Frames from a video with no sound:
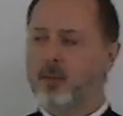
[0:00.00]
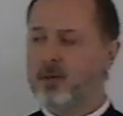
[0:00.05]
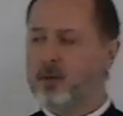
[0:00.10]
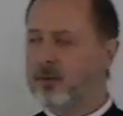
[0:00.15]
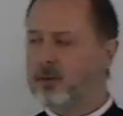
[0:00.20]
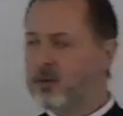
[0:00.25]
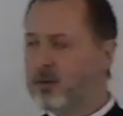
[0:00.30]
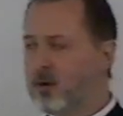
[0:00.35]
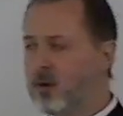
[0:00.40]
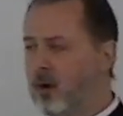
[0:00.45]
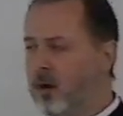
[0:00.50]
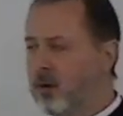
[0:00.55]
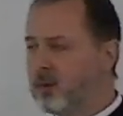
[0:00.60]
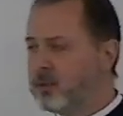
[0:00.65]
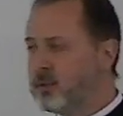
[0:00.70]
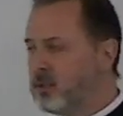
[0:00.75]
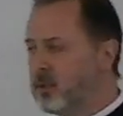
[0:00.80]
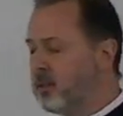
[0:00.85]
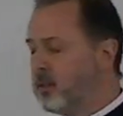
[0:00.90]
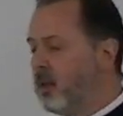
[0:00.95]
Peter
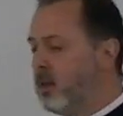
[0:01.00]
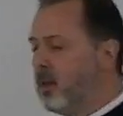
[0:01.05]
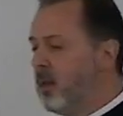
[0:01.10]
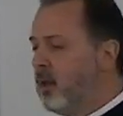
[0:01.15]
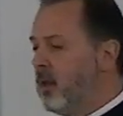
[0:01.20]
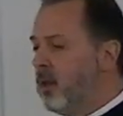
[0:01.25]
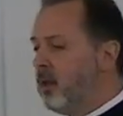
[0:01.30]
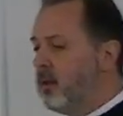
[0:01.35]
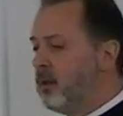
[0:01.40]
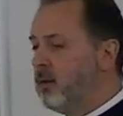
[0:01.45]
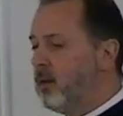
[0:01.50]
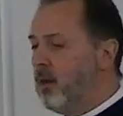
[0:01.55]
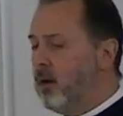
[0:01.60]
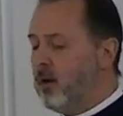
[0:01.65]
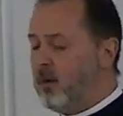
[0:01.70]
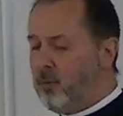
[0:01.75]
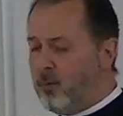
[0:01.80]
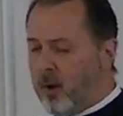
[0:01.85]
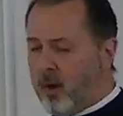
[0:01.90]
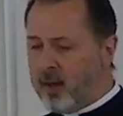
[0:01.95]
calls it, uh,
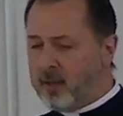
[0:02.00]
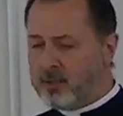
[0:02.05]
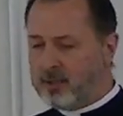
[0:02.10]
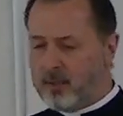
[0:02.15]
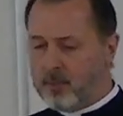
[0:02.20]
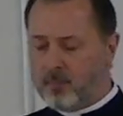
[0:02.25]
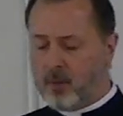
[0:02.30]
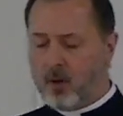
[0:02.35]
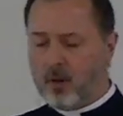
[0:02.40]
why St.